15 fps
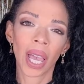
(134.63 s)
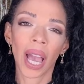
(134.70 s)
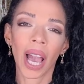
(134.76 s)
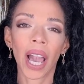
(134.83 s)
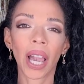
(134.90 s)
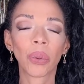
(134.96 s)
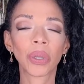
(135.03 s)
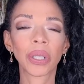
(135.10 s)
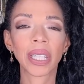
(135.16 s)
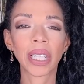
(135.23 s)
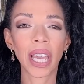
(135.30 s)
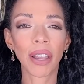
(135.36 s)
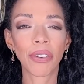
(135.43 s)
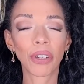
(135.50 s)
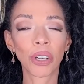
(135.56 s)
I would
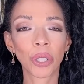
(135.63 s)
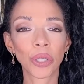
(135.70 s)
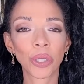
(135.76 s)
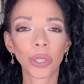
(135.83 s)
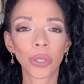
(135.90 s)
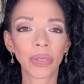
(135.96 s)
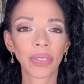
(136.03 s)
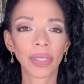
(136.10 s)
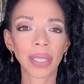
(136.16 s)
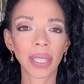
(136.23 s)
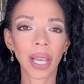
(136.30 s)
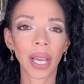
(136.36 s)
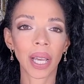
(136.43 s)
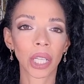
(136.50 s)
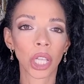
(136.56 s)
never go to Louis
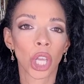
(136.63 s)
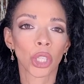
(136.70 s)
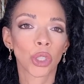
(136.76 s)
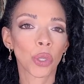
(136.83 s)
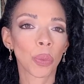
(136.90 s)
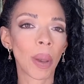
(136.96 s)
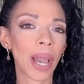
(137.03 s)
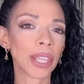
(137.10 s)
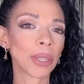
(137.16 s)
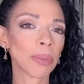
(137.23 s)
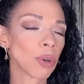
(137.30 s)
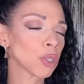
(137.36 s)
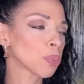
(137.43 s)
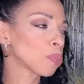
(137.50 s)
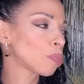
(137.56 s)
Vuitton to buy the
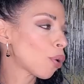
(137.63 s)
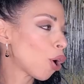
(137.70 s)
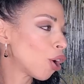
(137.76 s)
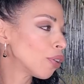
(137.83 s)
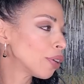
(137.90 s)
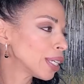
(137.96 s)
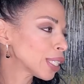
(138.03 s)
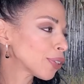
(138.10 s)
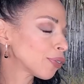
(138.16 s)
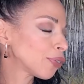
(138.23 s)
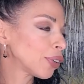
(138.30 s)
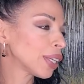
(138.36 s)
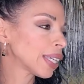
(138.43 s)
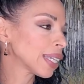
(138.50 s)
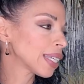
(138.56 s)
most boringest
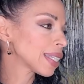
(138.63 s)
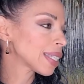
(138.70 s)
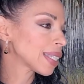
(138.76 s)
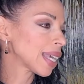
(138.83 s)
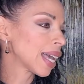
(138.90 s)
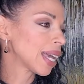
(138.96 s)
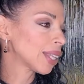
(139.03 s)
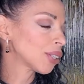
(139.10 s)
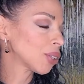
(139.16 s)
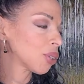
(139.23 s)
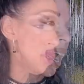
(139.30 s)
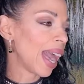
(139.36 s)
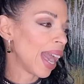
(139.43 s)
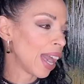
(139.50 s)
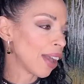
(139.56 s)
freaking
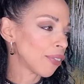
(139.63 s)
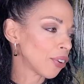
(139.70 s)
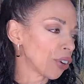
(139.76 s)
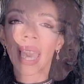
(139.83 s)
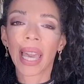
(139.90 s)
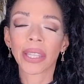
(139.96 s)
sandal ever.